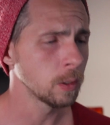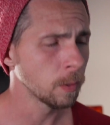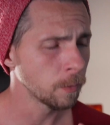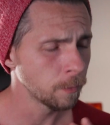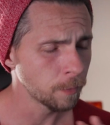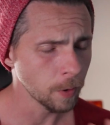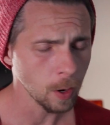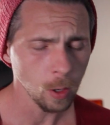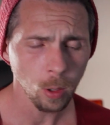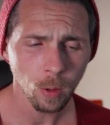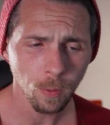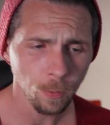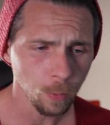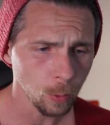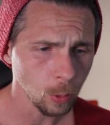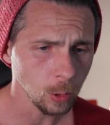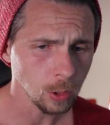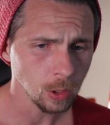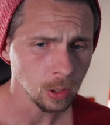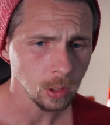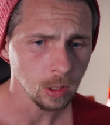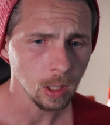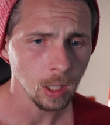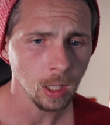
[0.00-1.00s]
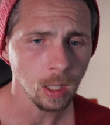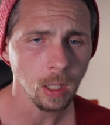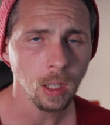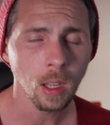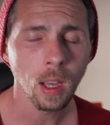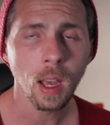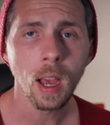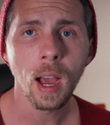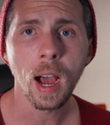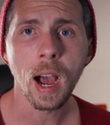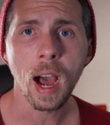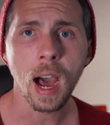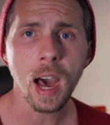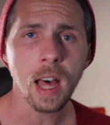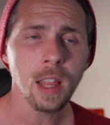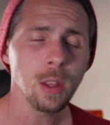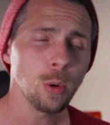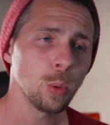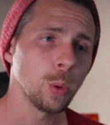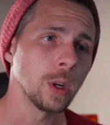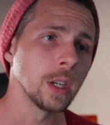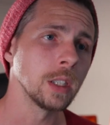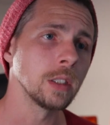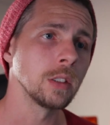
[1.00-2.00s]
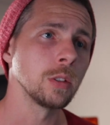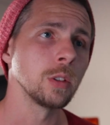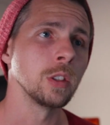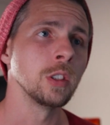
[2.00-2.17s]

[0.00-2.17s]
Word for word: your very first thing otherwise